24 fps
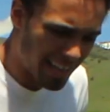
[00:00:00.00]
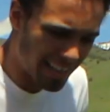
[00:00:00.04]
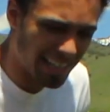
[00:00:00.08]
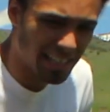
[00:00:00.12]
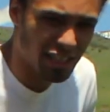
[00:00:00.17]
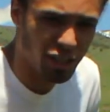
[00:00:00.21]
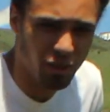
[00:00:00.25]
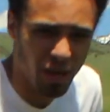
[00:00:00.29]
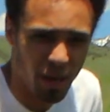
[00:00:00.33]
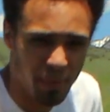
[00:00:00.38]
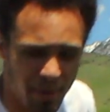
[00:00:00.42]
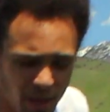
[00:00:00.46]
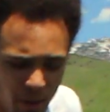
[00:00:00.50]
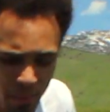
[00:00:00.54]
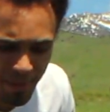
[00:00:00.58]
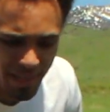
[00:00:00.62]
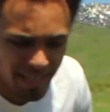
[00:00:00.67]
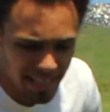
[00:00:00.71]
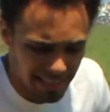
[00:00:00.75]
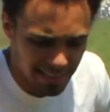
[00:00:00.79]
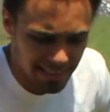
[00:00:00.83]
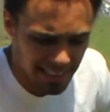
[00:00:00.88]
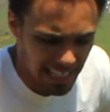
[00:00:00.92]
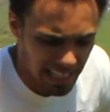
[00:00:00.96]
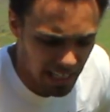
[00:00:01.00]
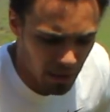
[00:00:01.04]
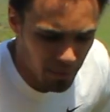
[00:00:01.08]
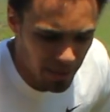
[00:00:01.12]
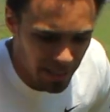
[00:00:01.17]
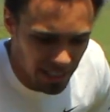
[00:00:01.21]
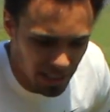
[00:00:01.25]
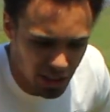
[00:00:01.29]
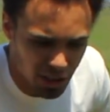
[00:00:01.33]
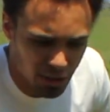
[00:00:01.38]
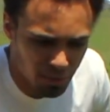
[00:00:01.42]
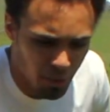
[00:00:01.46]
I like to grab here because I can
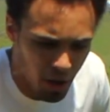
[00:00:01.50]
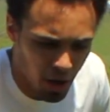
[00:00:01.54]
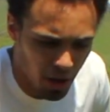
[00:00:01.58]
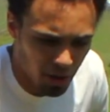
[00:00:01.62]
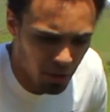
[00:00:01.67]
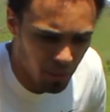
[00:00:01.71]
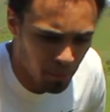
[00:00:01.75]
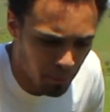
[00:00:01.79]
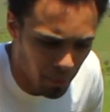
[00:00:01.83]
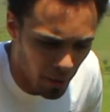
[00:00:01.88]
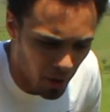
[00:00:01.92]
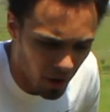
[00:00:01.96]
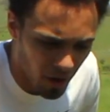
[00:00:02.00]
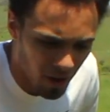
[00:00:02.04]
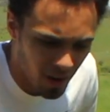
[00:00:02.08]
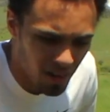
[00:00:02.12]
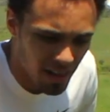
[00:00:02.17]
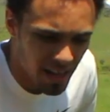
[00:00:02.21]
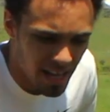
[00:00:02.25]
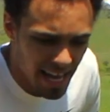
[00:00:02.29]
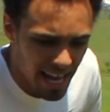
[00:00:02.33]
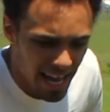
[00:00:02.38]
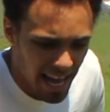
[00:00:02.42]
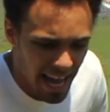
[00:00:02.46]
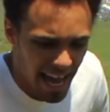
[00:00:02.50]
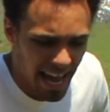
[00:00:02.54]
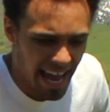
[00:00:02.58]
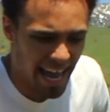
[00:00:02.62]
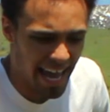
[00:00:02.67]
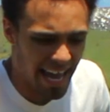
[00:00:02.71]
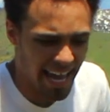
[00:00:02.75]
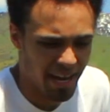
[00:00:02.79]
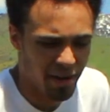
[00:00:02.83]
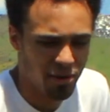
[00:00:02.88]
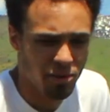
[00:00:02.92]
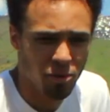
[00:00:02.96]
make a smaller ball,
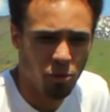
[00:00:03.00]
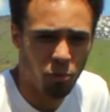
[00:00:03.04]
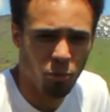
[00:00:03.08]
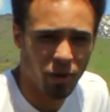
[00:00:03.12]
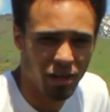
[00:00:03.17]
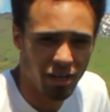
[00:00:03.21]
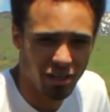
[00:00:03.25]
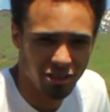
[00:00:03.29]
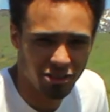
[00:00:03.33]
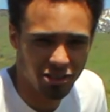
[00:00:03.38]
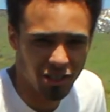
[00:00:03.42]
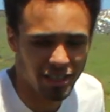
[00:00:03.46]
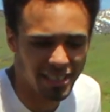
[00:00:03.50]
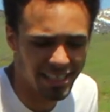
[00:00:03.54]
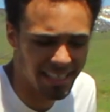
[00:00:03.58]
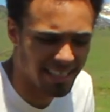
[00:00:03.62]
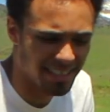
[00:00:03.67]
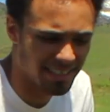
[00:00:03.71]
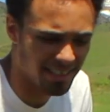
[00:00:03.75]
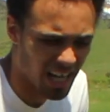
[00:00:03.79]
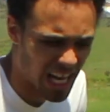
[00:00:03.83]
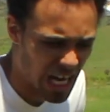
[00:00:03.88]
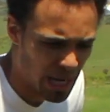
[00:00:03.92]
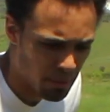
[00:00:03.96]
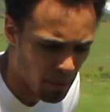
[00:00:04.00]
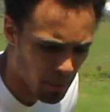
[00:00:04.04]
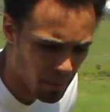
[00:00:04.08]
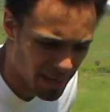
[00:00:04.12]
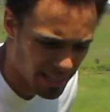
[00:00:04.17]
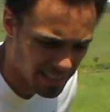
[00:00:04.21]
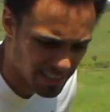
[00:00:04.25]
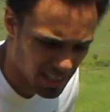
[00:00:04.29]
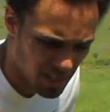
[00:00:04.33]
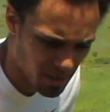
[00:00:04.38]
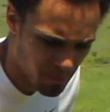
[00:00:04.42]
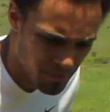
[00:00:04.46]
and when you start to get a ton of
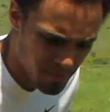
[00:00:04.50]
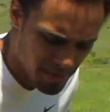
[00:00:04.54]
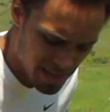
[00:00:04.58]
momentum,